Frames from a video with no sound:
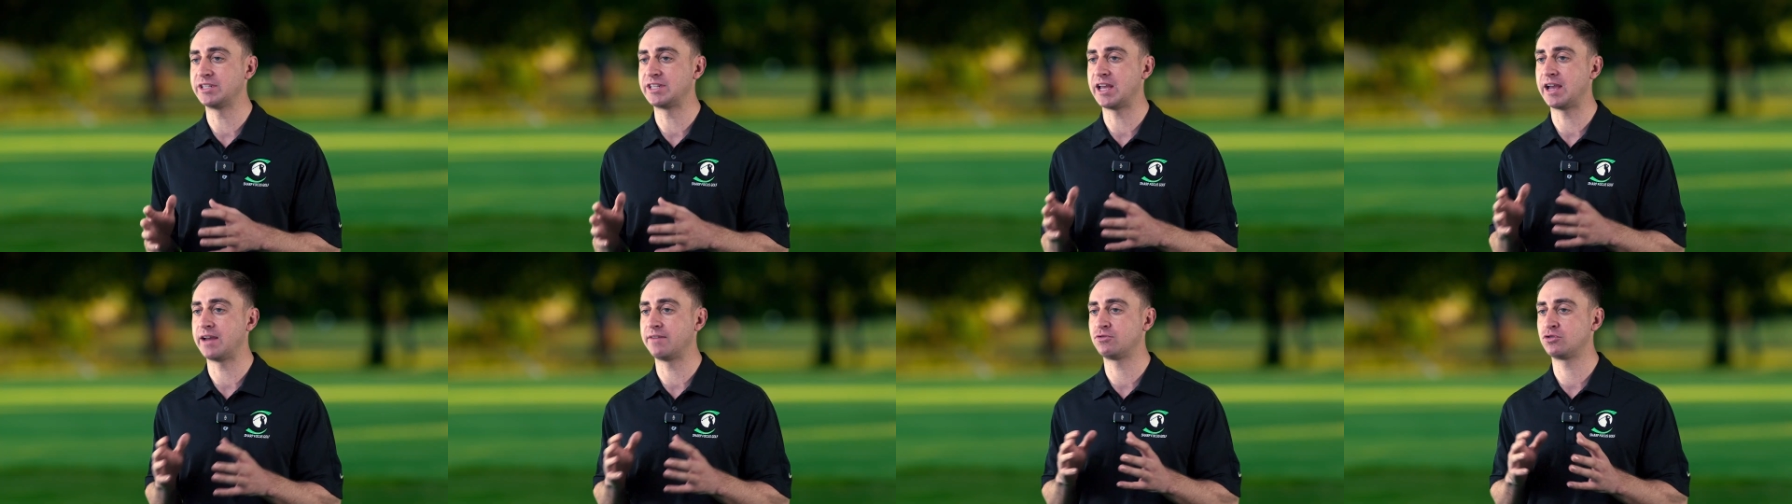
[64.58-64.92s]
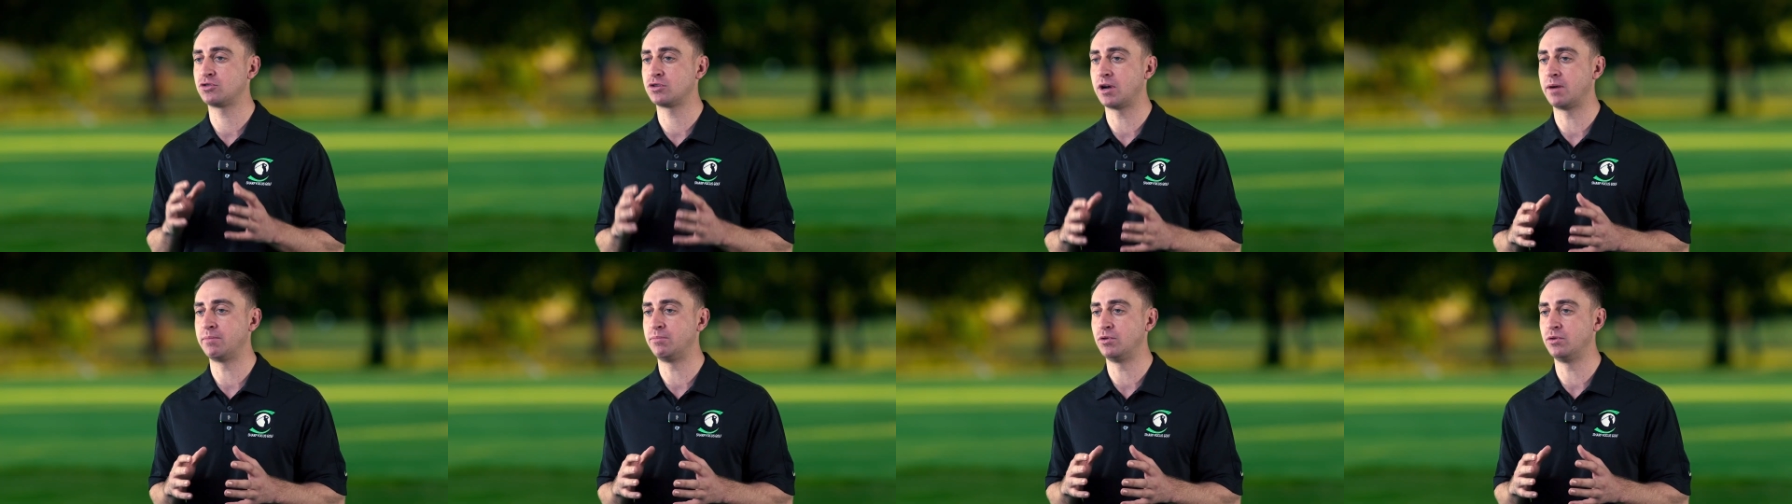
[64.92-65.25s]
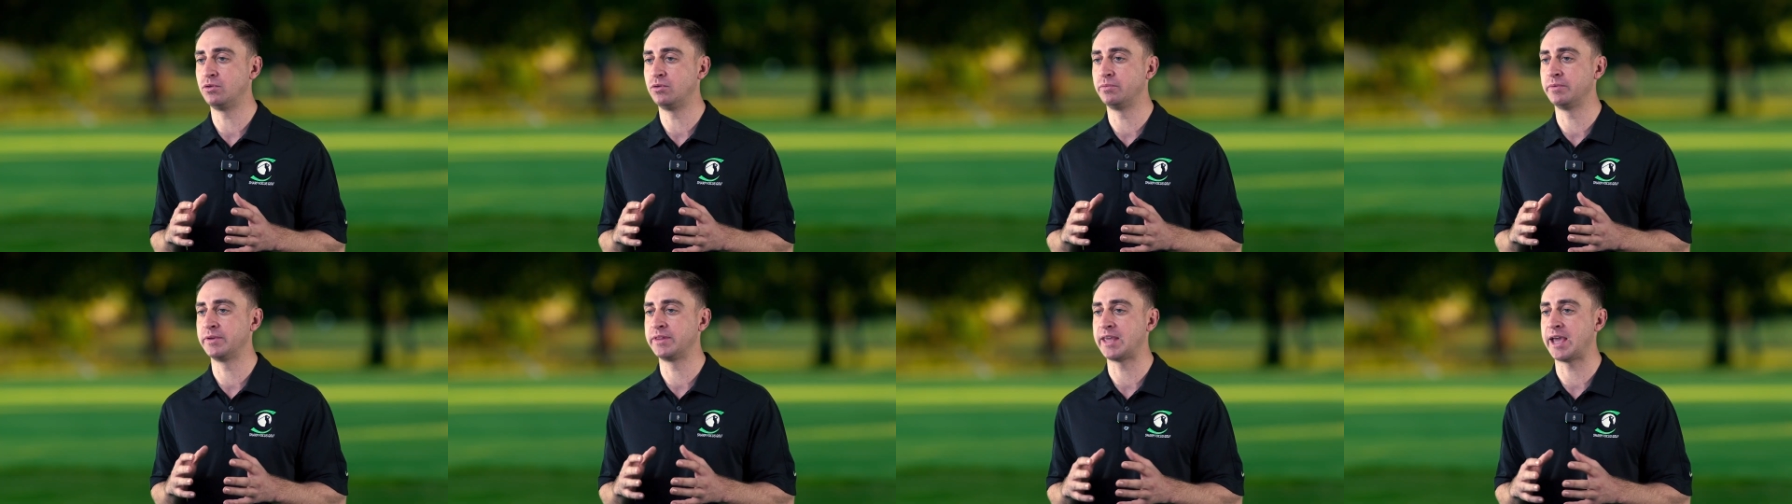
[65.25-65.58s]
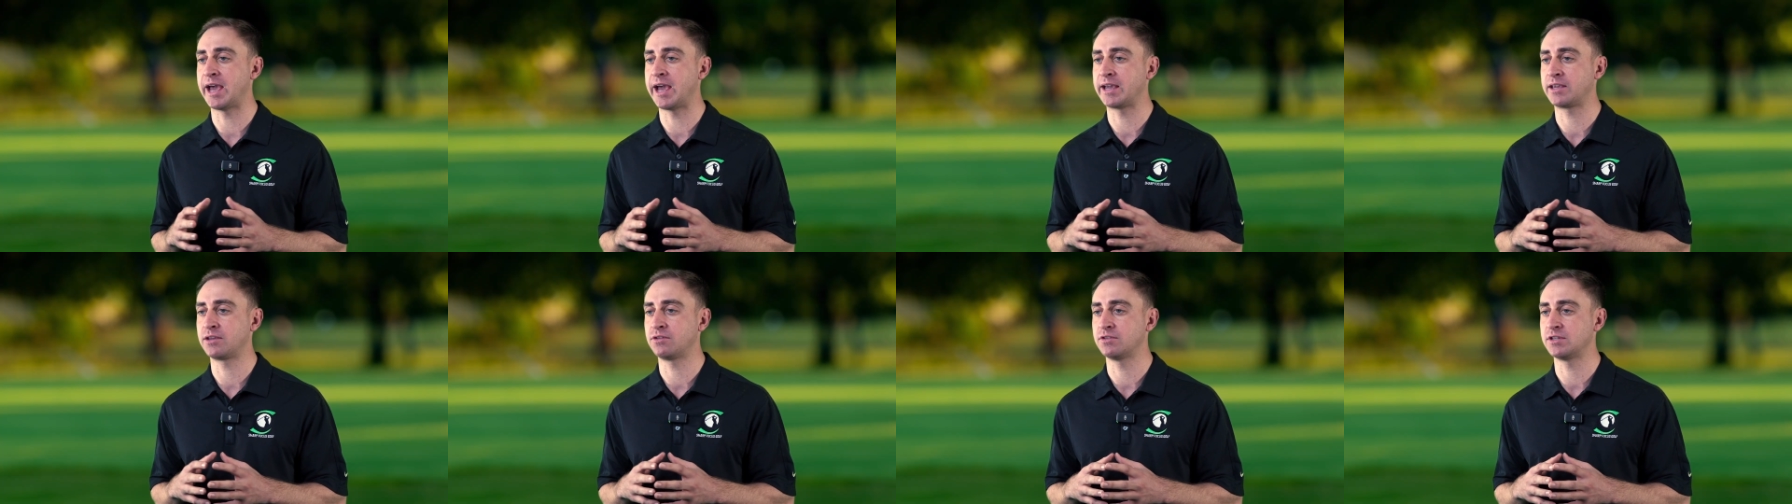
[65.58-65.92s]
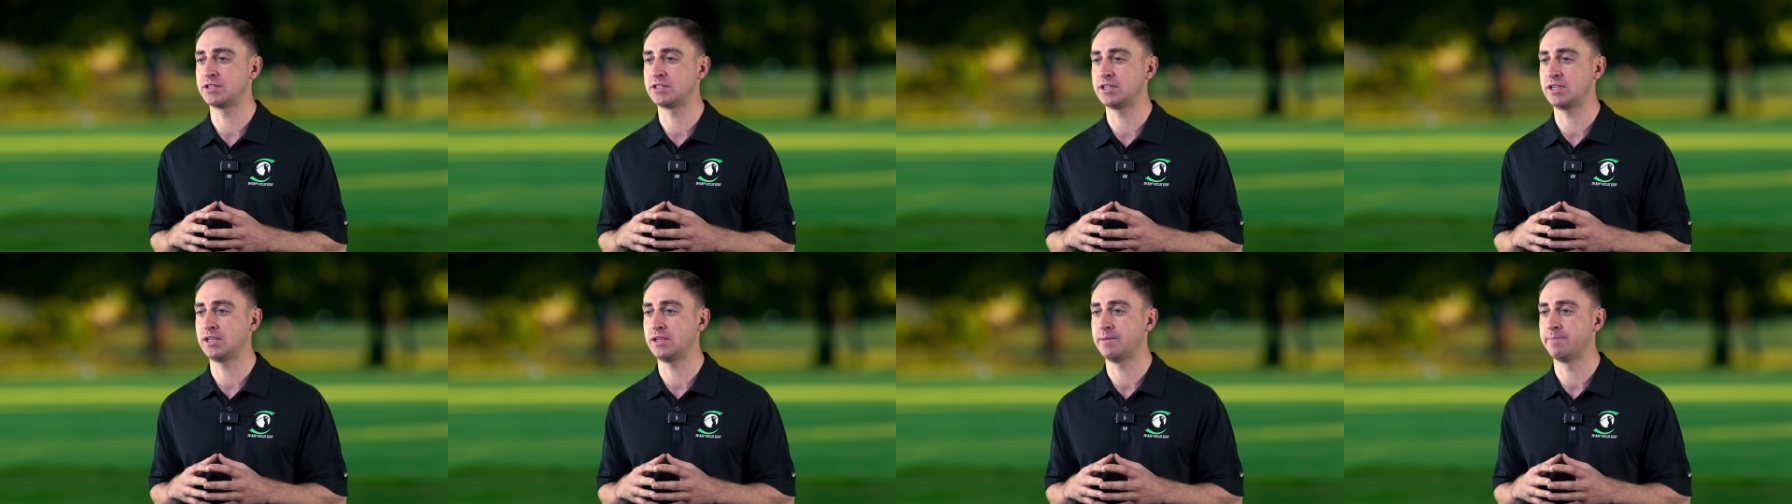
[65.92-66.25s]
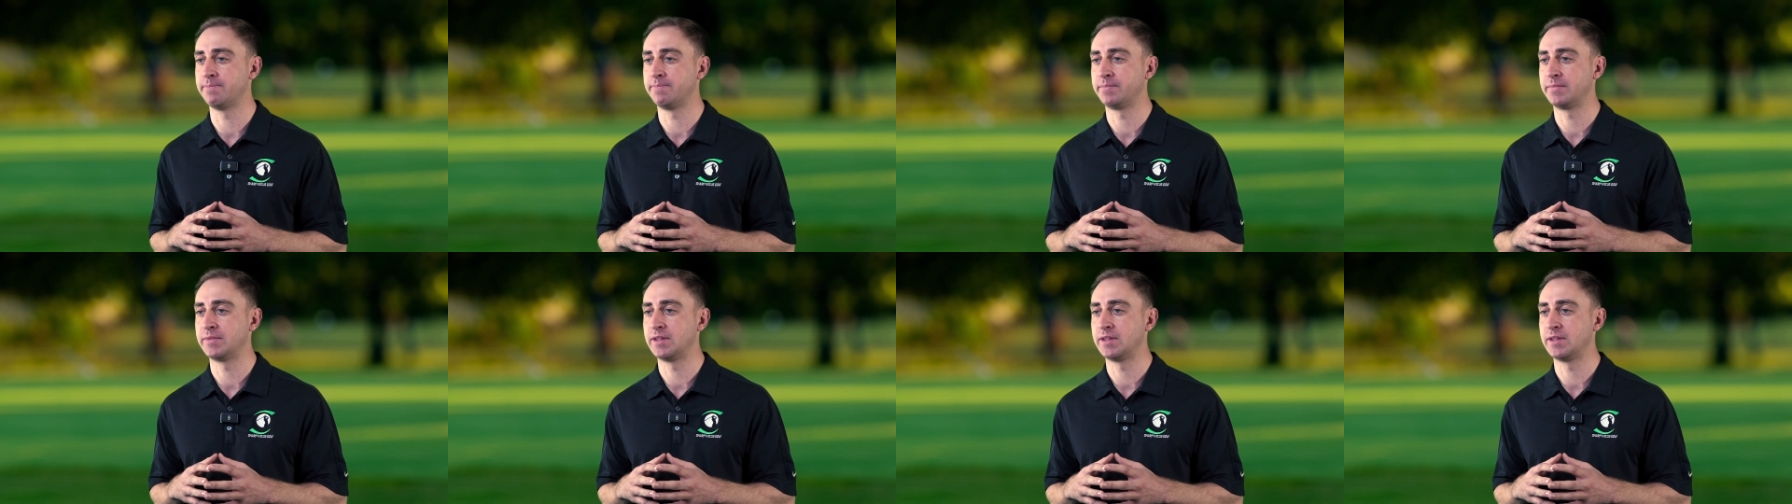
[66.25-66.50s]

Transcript: to have trouble with accuracy.